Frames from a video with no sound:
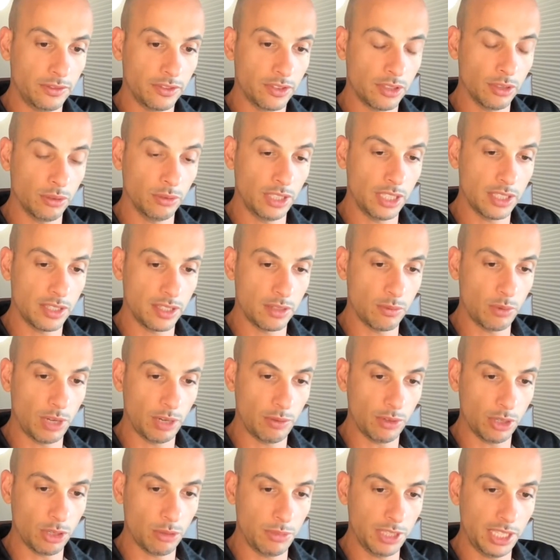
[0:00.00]
So this is one
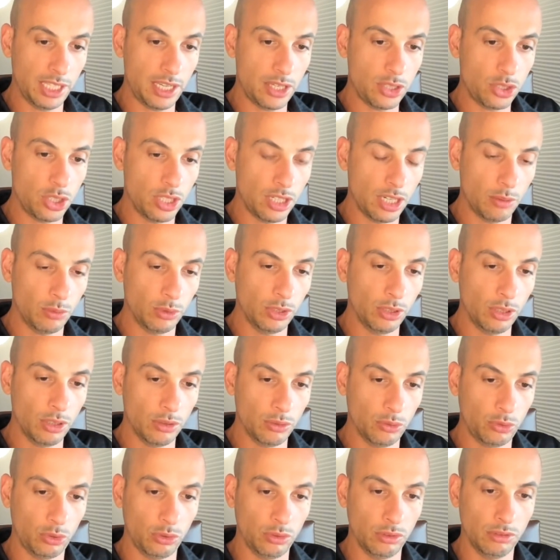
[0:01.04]
recommendation. I would go
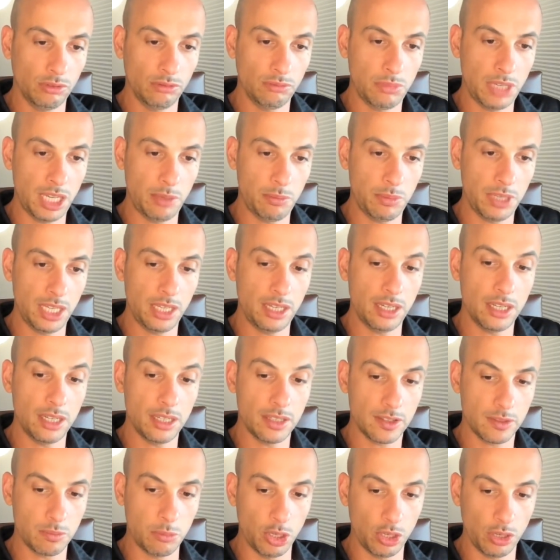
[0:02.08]
to maybe
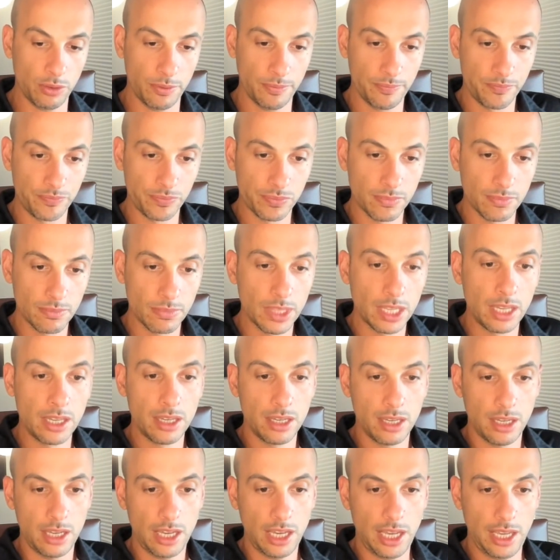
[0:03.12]
smaller.
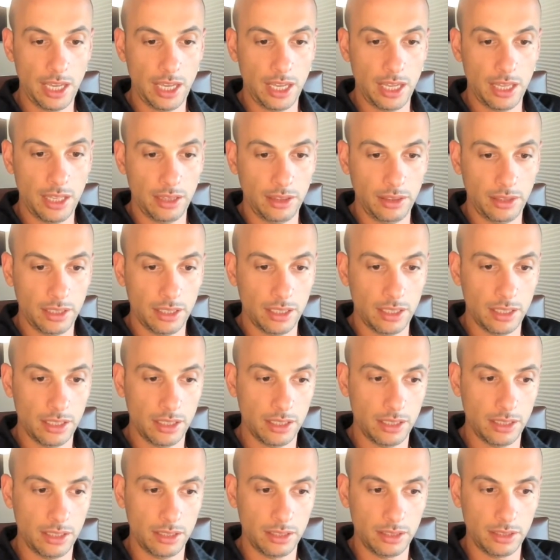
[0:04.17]
And
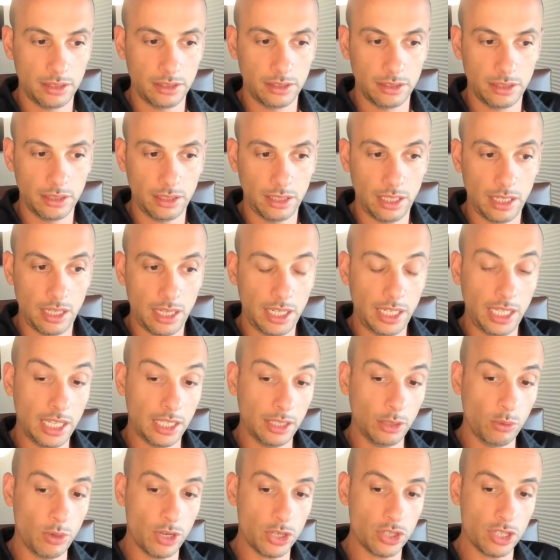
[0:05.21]
any
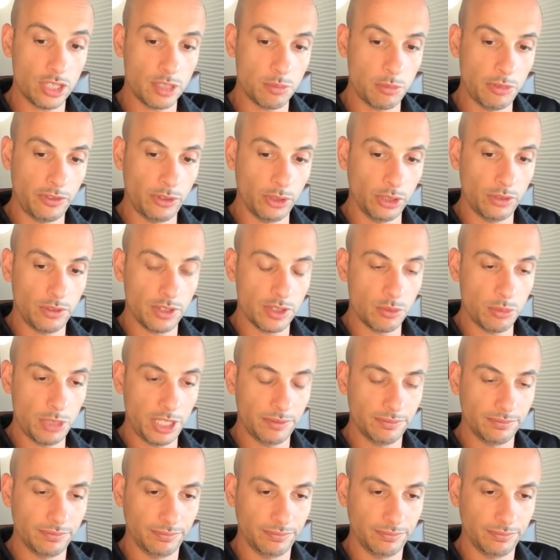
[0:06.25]
other questions before the resume?